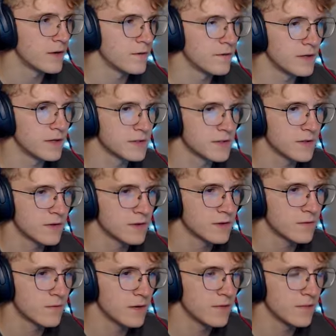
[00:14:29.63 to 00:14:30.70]
over here, so I don't have
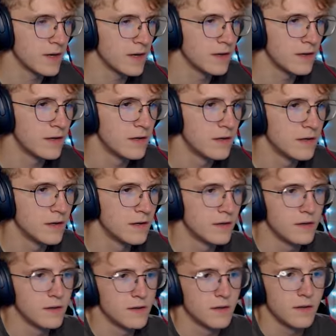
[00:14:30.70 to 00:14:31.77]
to worry about
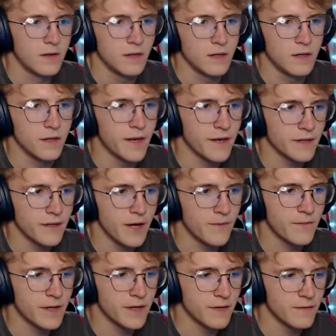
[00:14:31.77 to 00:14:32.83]
like not
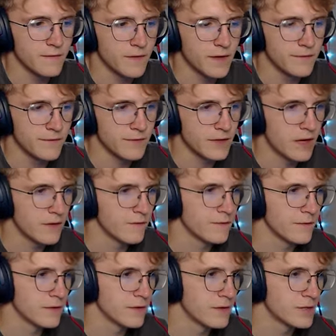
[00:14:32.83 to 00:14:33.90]
being able to find one out of
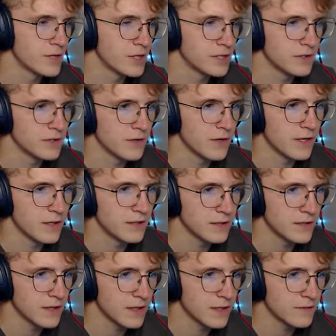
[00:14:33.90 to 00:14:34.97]
a treasure crate
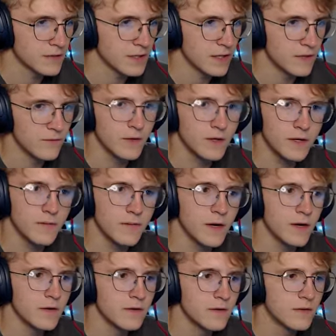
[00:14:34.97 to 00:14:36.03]
like I was kind of worrying
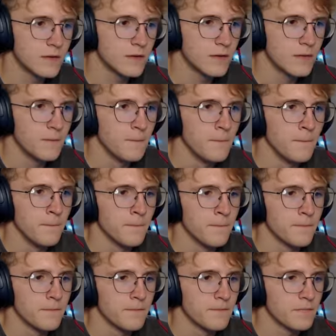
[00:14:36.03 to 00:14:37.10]
about.
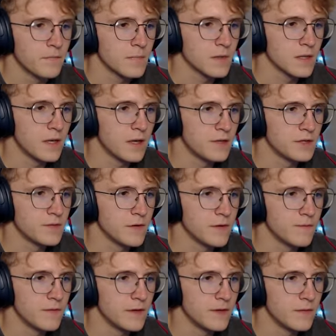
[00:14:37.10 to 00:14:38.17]
I'll just be able
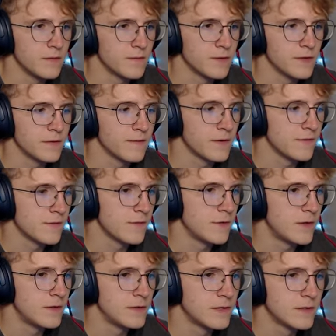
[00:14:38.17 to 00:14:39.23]
to find them over here if I ever
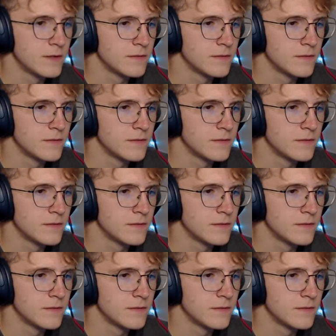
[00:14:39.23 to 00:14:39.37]
want one.